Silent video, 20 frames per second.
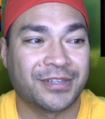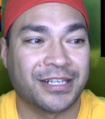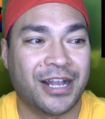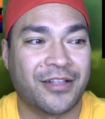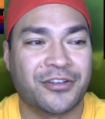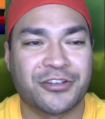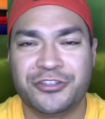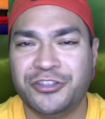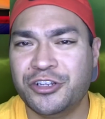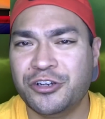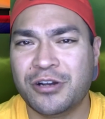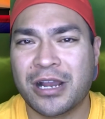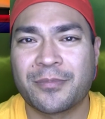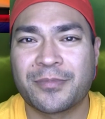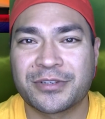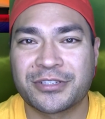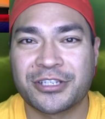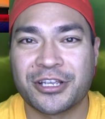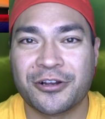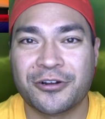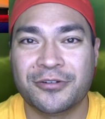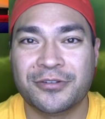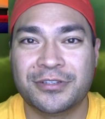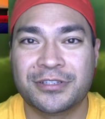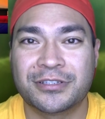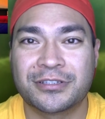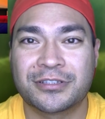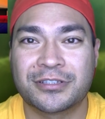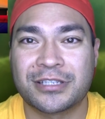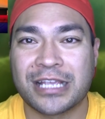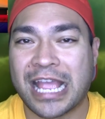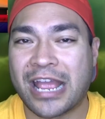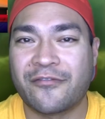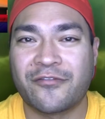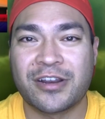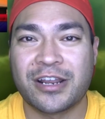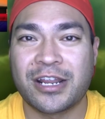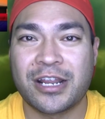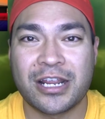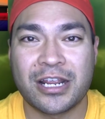Now, there's new episodes
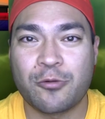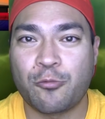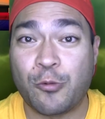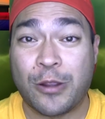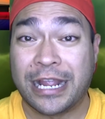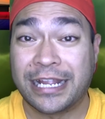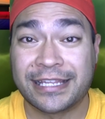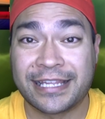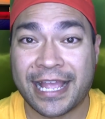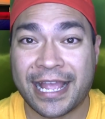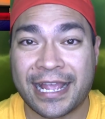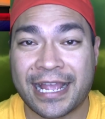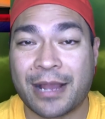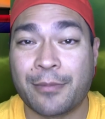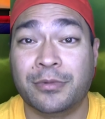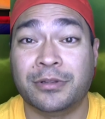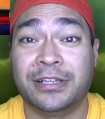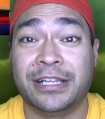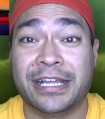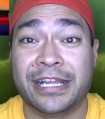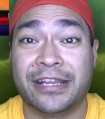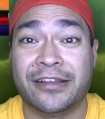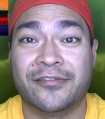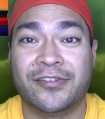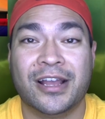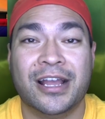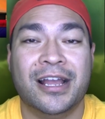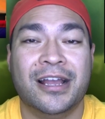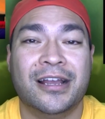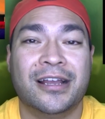every weekday, I believe.